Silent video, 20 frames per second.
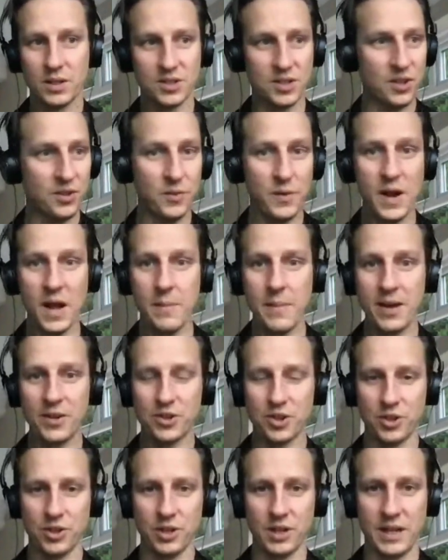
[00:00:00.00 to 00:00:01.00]
It's the three I
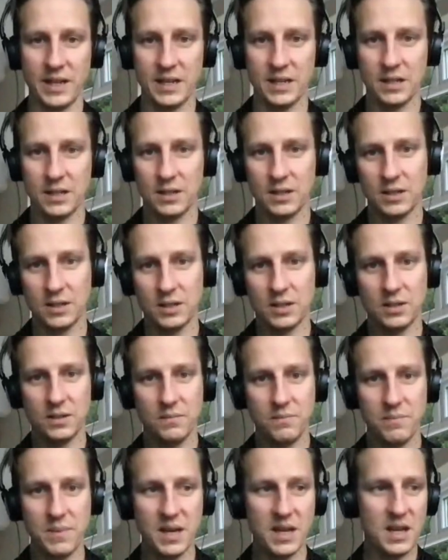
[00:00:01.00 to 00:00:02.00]
mentioned earlier.
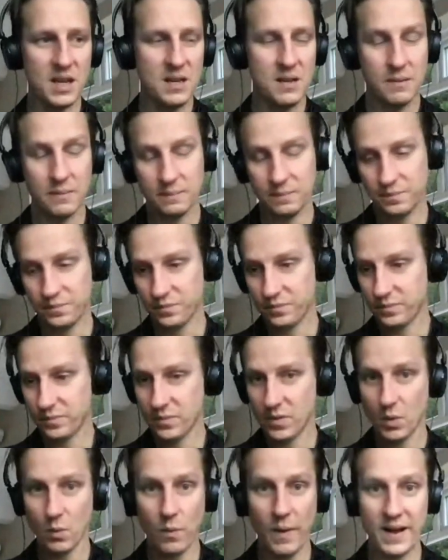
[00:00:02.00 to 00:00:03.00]
Miggy,
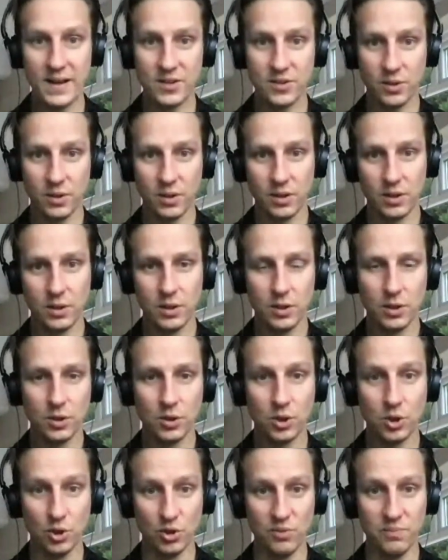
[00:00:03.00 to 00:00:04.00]
Wendell,
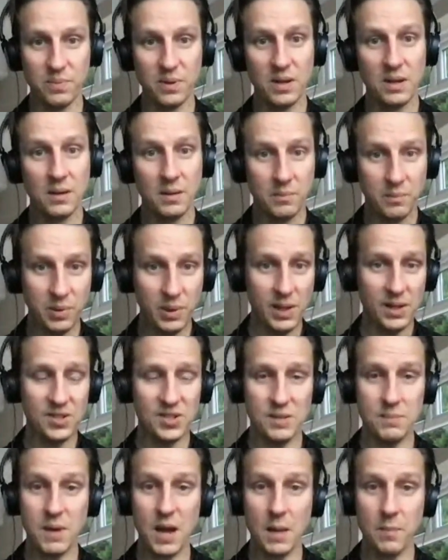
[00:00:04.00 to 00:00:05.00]
Coop.
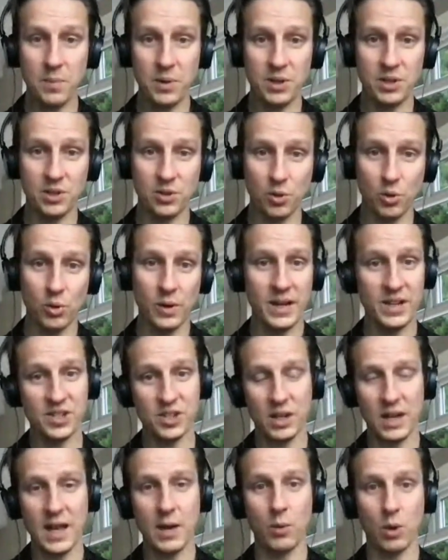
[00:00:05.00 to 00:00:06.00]
Plus, in my opinion, Jorge
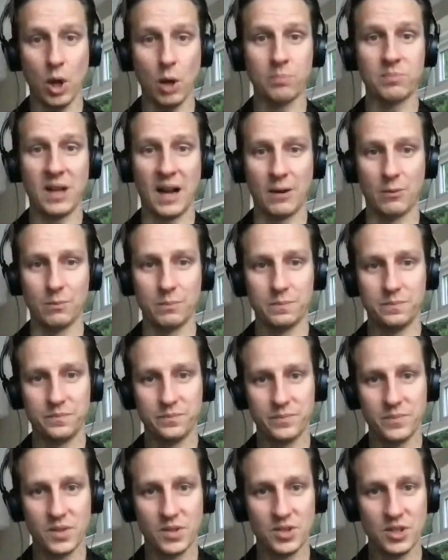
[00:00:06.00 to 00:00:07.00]
Soler will opt out.
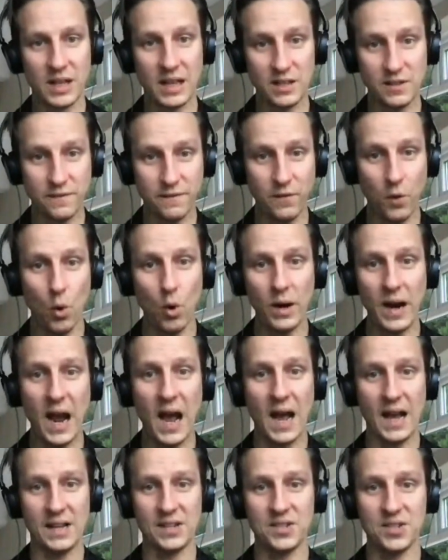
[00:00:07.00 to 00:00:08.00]
So that's four
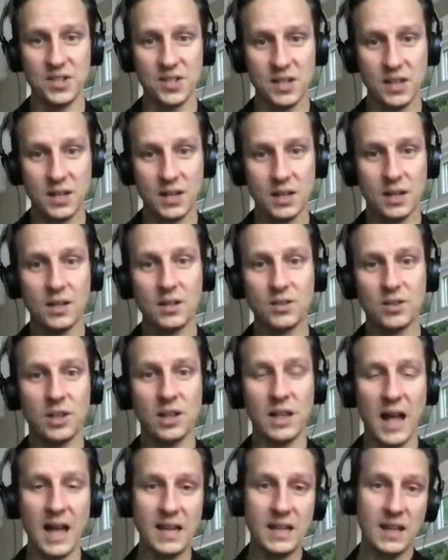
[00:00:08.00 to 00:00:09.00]
guys
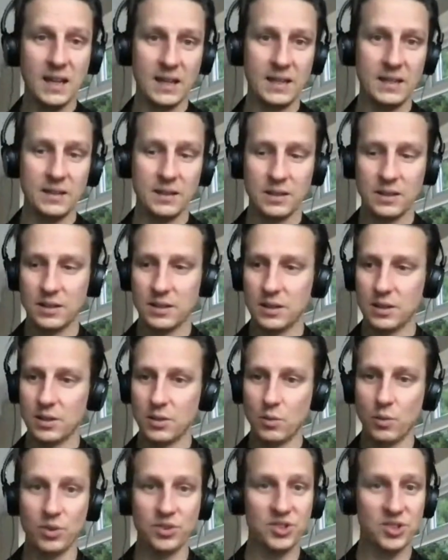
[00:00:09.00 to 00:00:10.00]
that likely
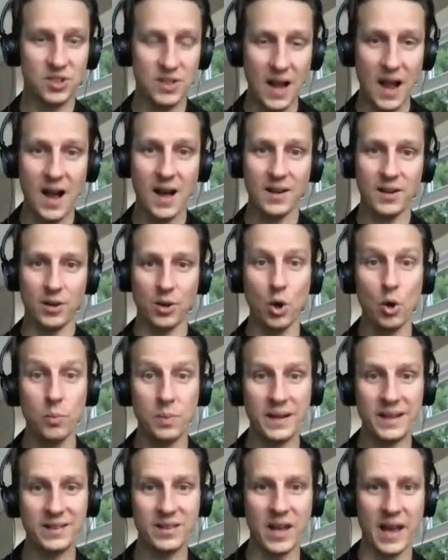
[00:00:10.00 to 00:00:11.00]
will start on
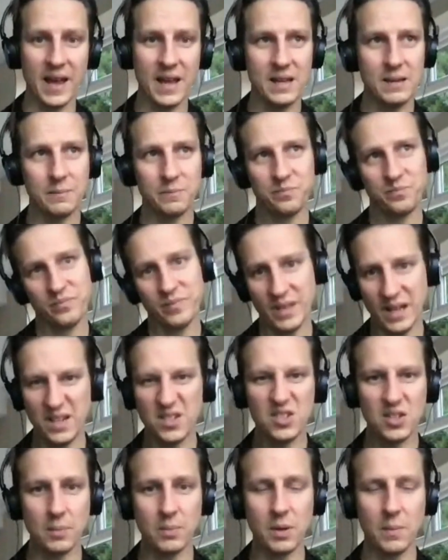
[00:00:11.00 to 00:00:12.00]
opening day
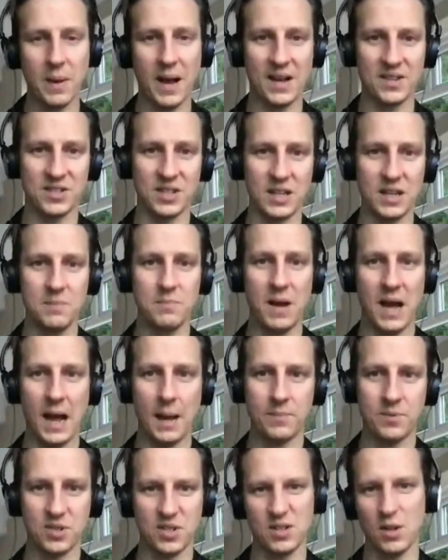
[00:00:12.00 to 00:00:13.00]
in some capacity,
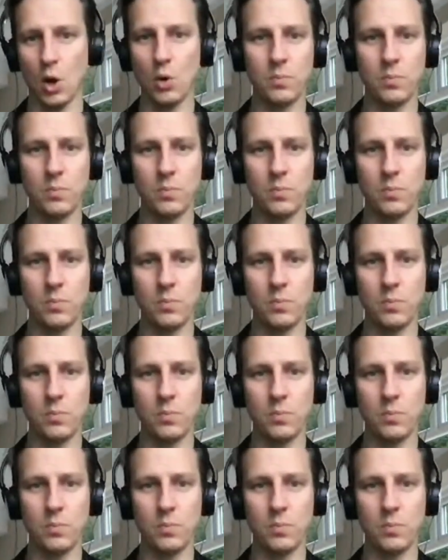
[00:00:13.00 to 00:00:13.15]
perhaps.